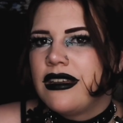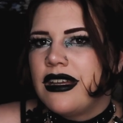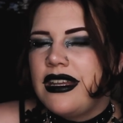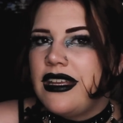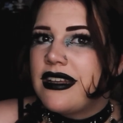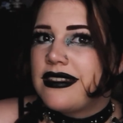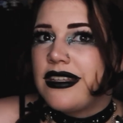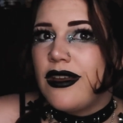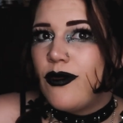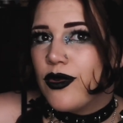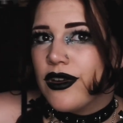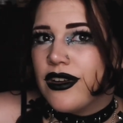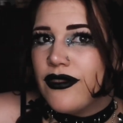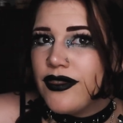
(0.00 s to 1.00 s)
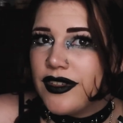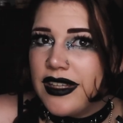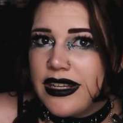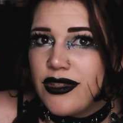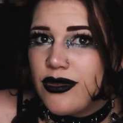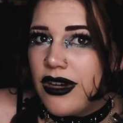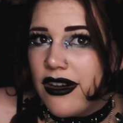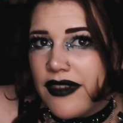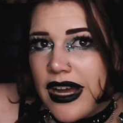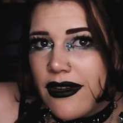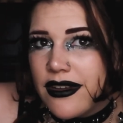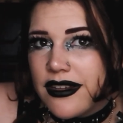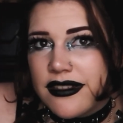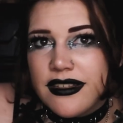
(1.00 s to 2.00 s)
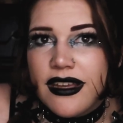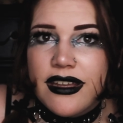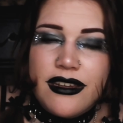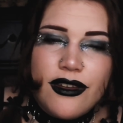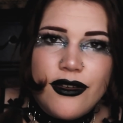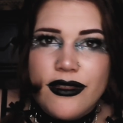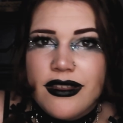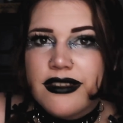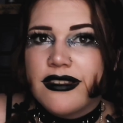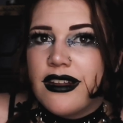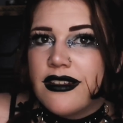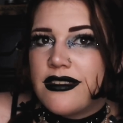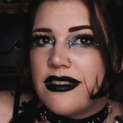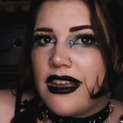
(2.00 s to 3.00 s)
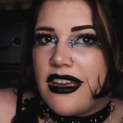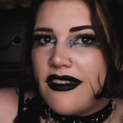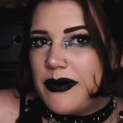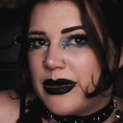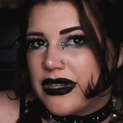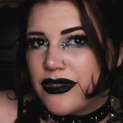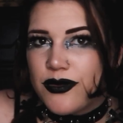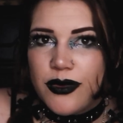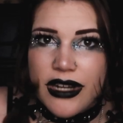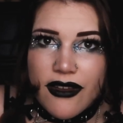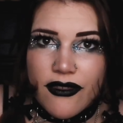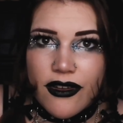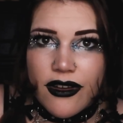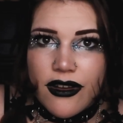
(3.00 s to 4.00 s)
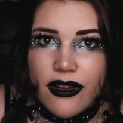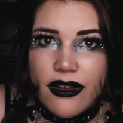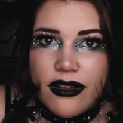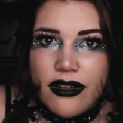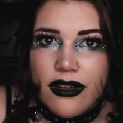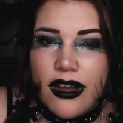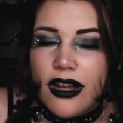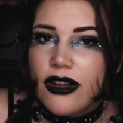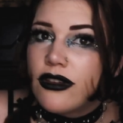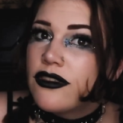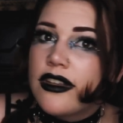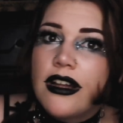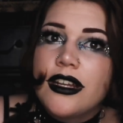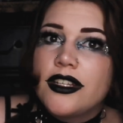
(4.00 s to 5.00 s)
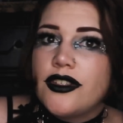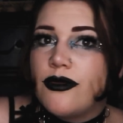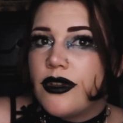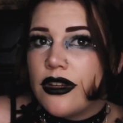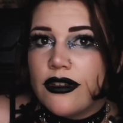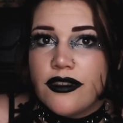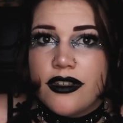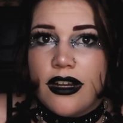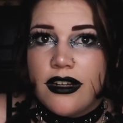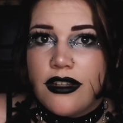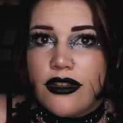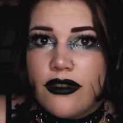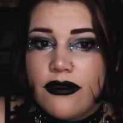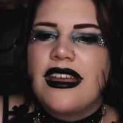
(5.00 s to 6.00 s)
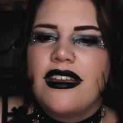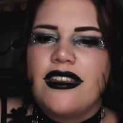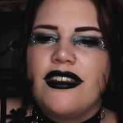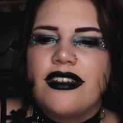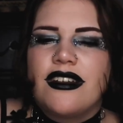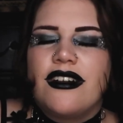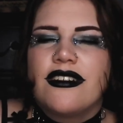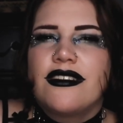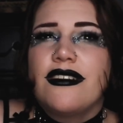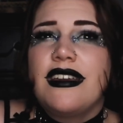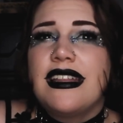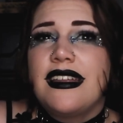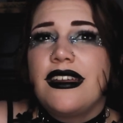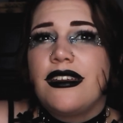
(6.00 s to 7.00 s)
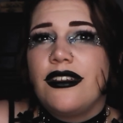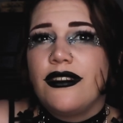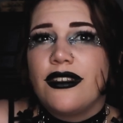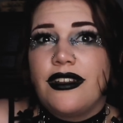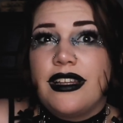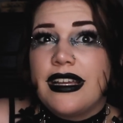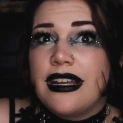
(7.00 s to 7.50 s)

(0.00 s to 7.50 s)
And yes, I wore it for like 12 hours, and no, that's not safe, but it's whatever. A girl's gotta do what a girl's gotta do. You can also get like cute little